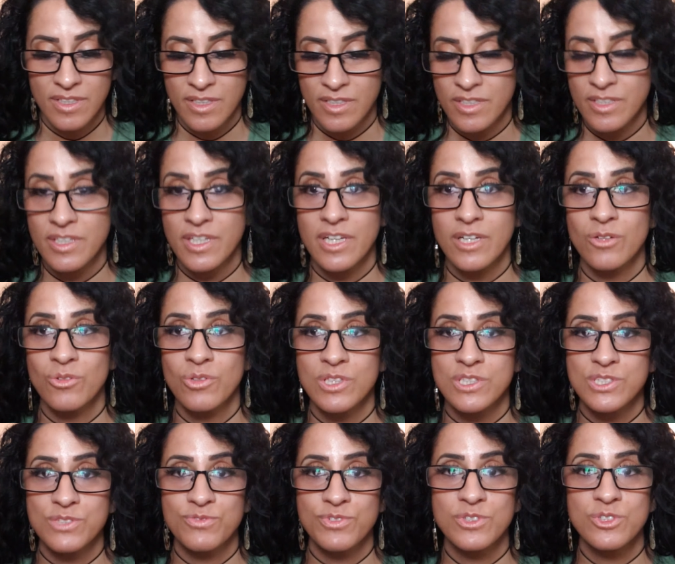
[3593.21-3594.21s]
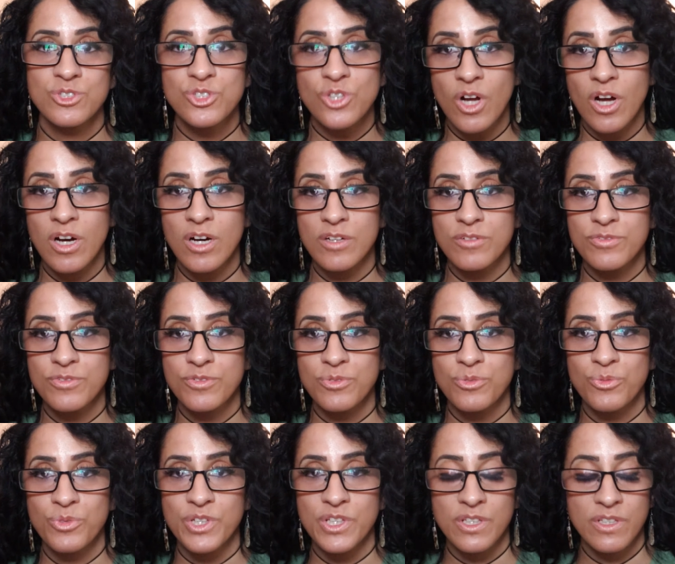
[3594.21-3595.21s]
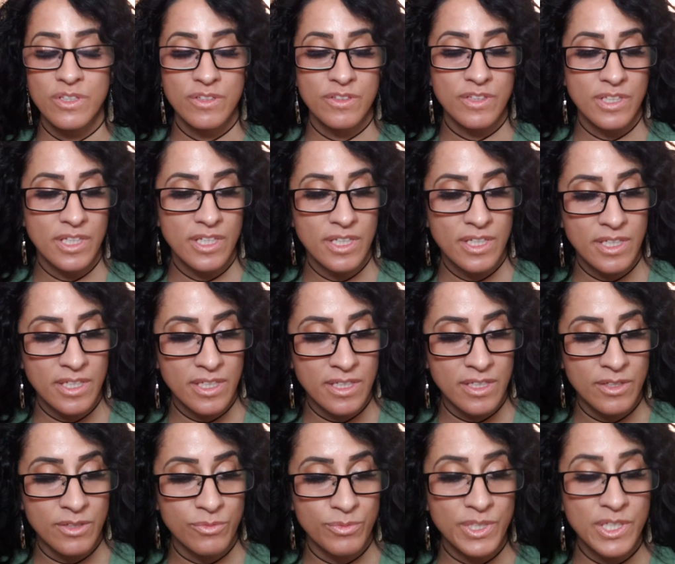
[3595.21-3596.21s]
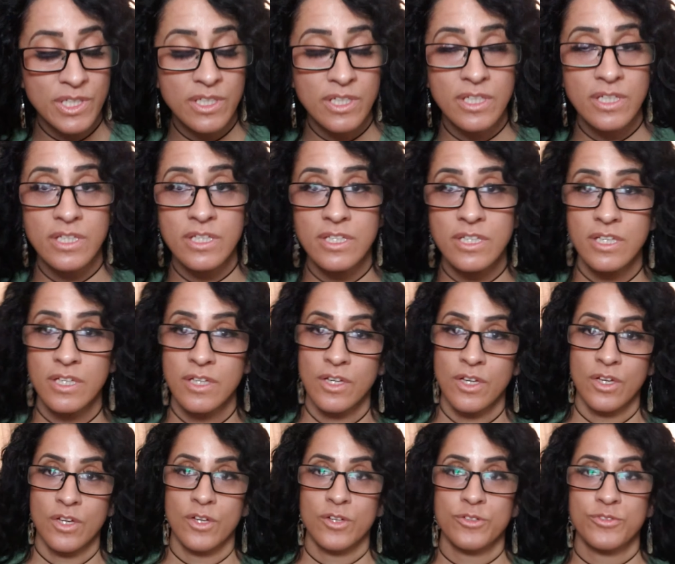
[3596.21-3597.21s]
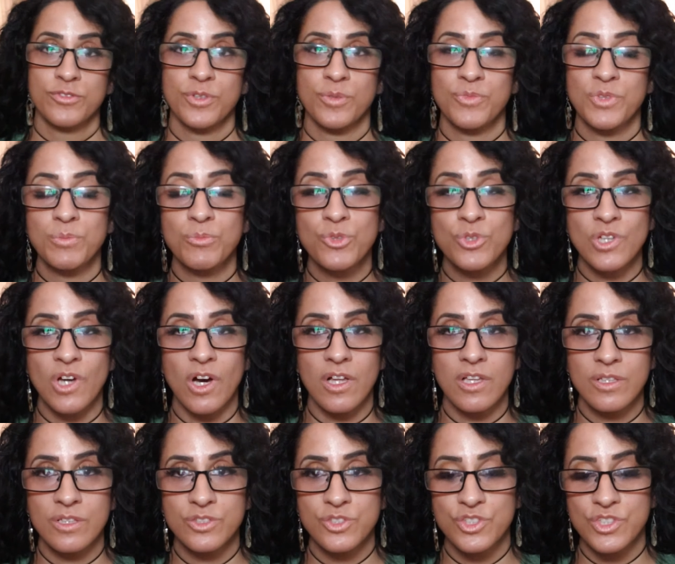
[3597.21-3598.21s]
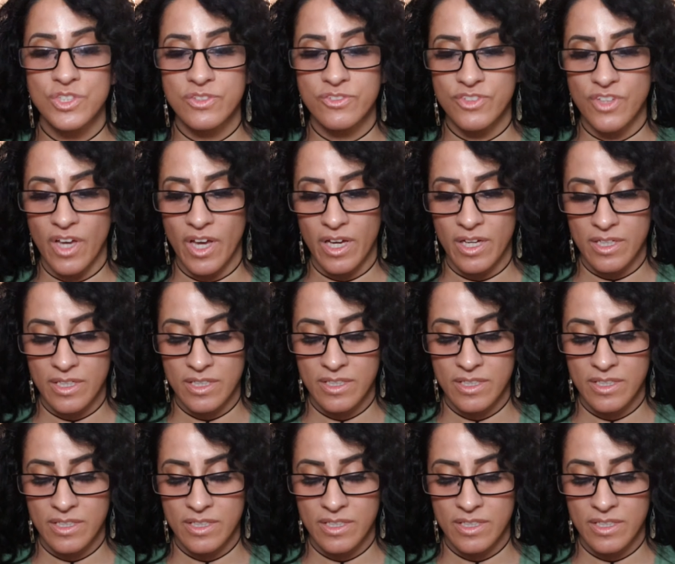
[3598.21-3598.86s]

Now let's finish off with a reading from the Moonology deck.